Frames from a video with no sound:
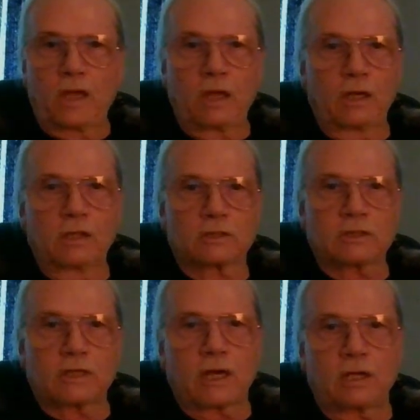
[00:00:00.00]
an
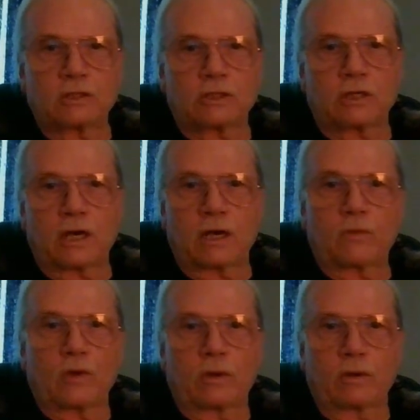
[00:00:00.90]
inside job
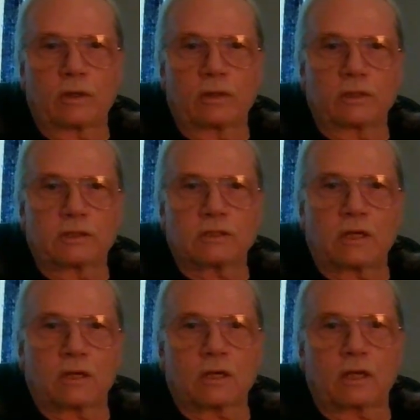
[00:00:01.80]
or let's
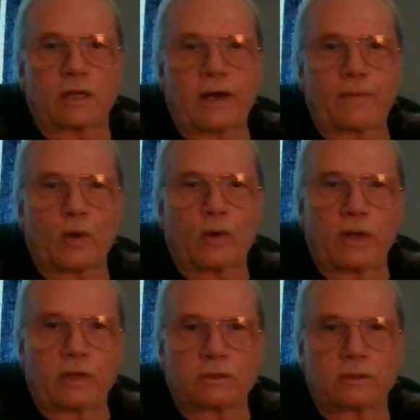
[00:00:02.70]
say a
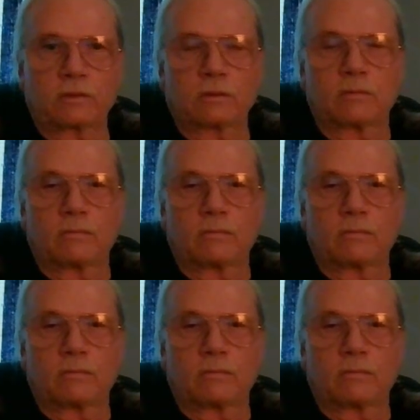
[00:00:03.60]
collaboration